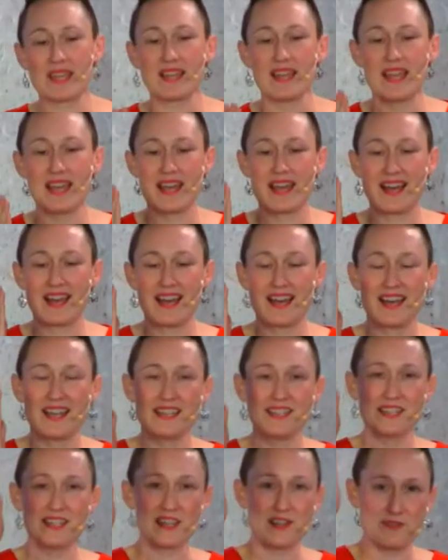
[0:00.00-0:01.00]

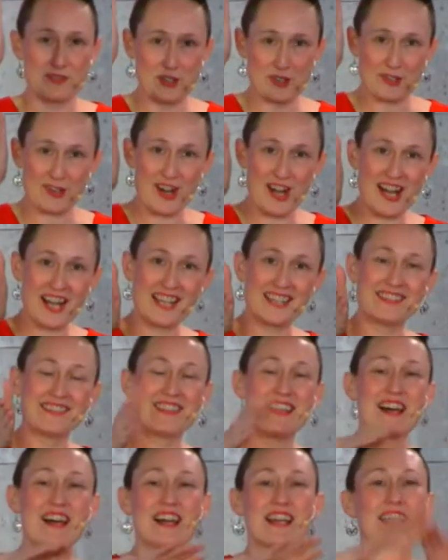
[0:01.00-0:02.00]
And if you're
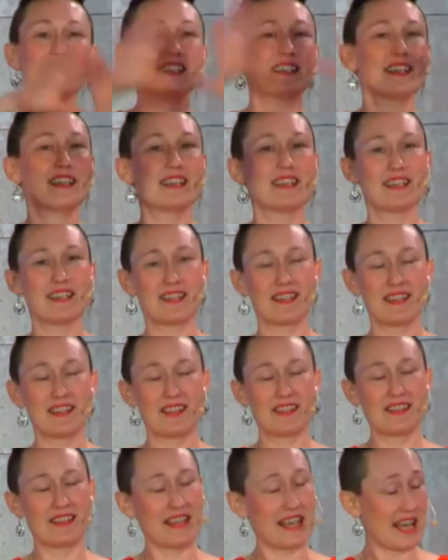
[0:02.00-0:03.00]
online,
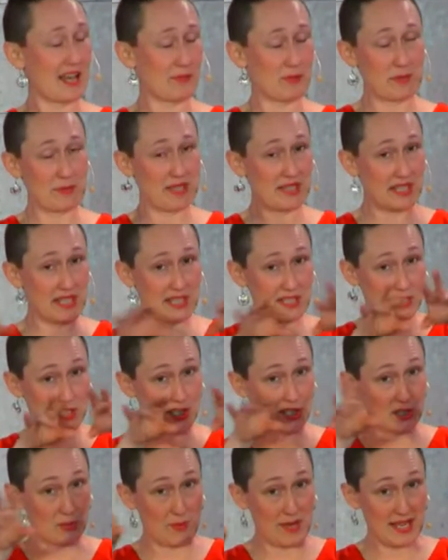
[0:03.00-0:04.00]
that would be the
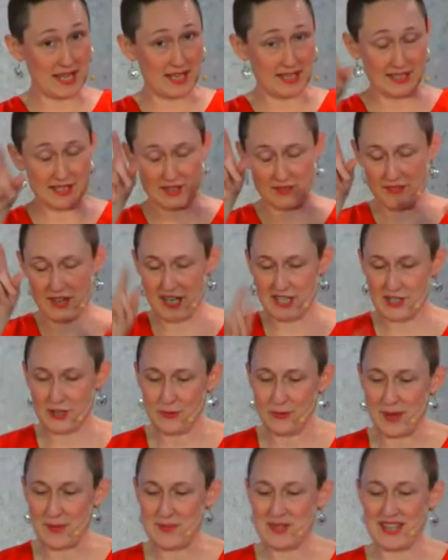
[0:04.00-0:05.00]
easiest way to find our
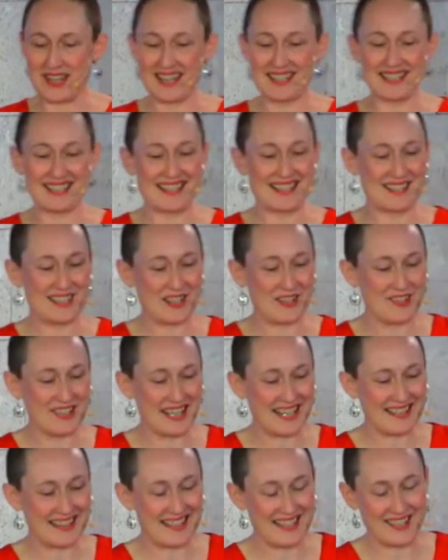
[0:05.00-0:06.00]
website and
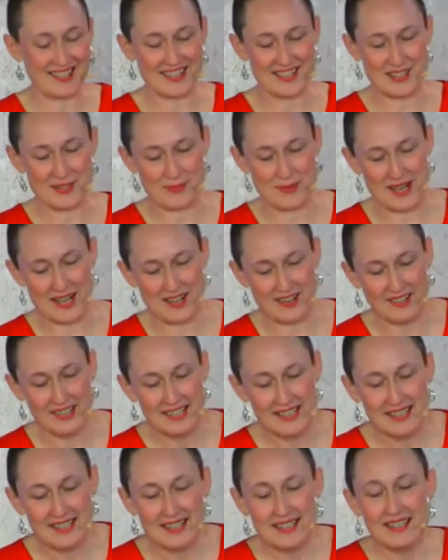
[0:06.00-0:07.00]
donate there as well.
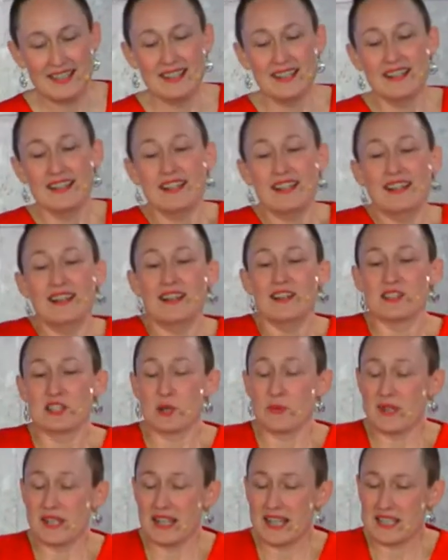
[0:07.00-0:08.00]
So
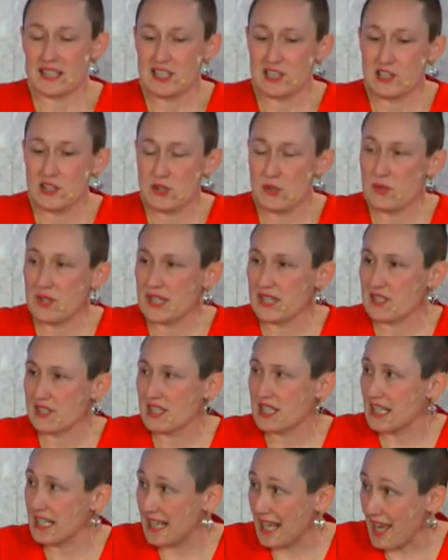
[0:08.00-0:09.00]
we like to do this
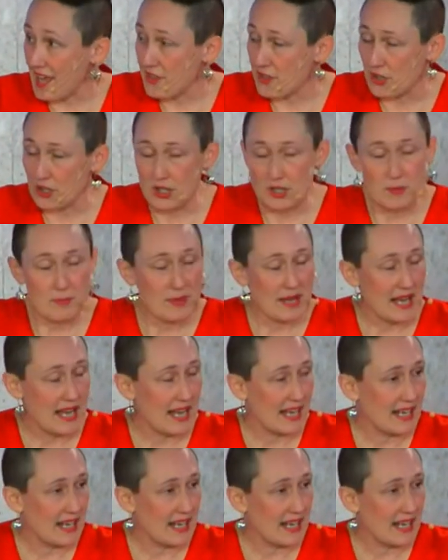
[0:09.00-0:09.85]
together by